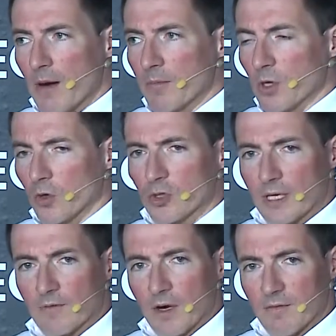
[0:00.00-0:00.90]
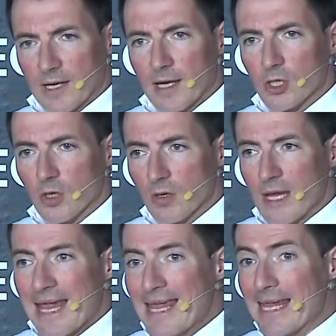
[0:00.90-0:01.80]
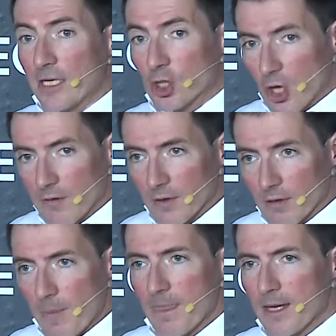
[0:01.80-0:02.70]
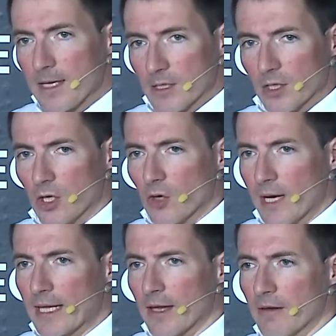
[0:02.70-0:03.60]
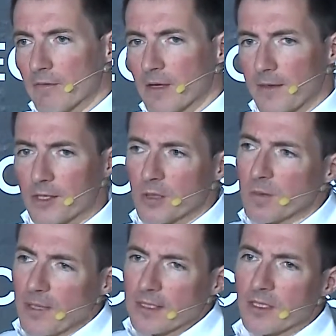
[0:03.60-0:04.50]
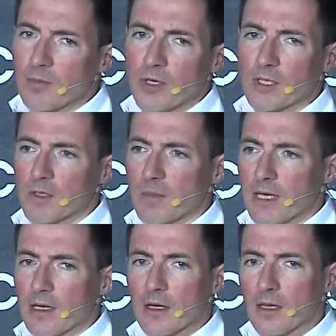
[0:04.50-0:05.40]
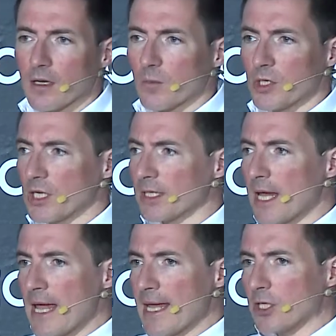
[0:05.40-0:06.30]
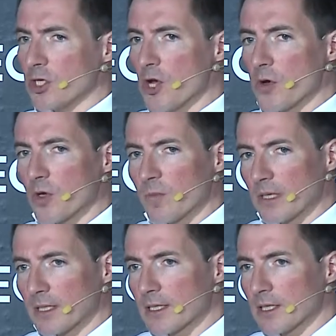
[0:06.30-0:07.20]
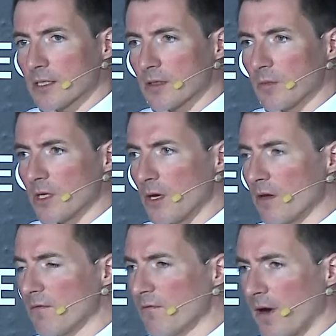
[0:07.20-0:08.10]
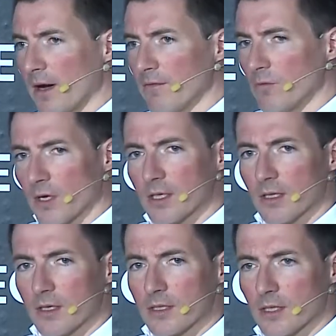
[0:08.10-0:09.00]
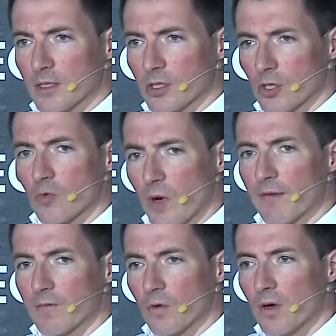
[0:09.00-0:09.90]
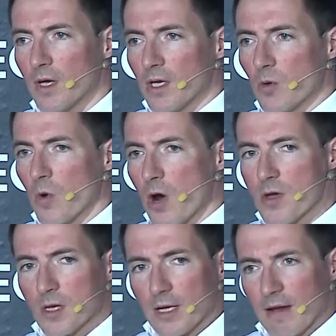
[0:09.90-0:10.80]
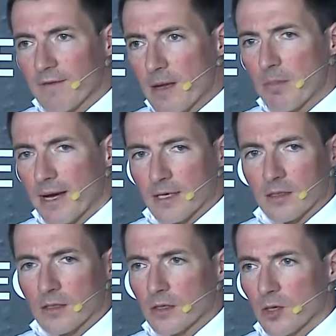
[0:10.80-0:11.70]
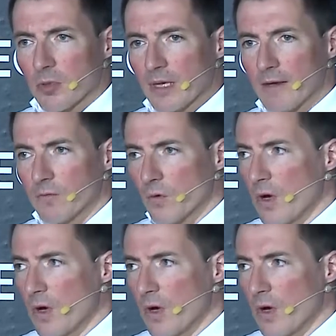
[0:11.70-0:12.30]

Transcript: contract verification in Java in a secure enclave. And this comes back to the point I was making earlier, which is it's no good building a system that only 5 rocket scientists can write for. We're only going to have an impact at a global level